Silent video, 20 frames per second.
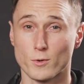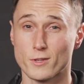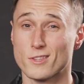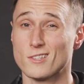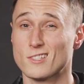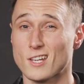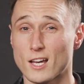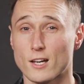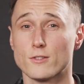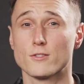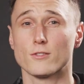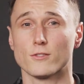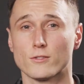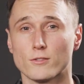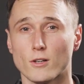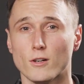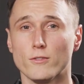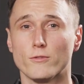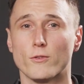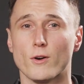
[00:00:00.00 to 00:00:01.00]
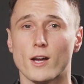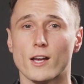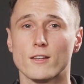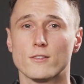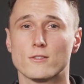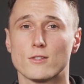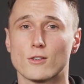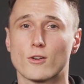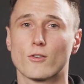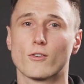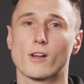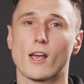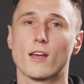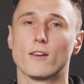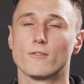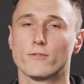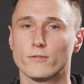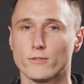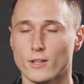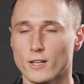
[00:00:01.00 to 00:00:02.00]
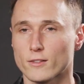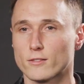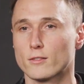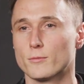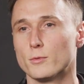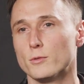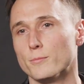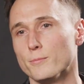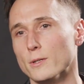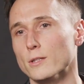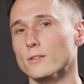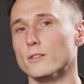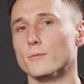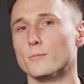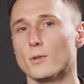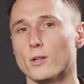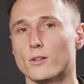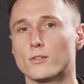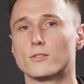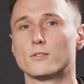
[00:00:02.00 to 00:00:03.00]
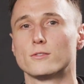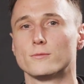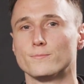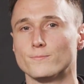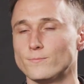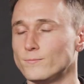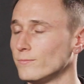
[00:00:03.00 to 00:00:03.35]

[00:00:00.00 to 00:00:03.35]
with intelligent software to create flexible building blocks.